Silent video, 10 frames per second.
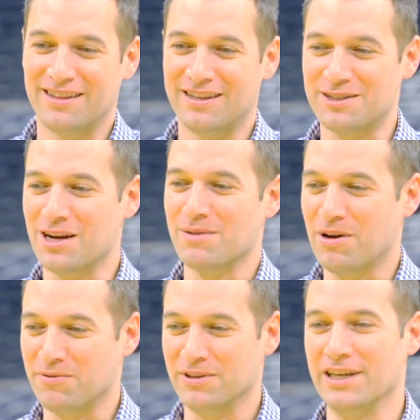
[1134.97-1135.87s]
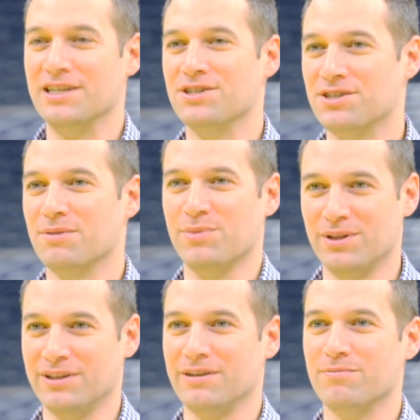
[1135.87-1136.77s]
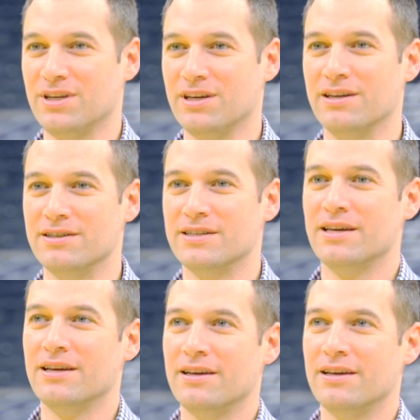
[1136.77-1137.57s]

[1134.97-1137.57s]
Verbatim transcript: let's talk about relationship building, because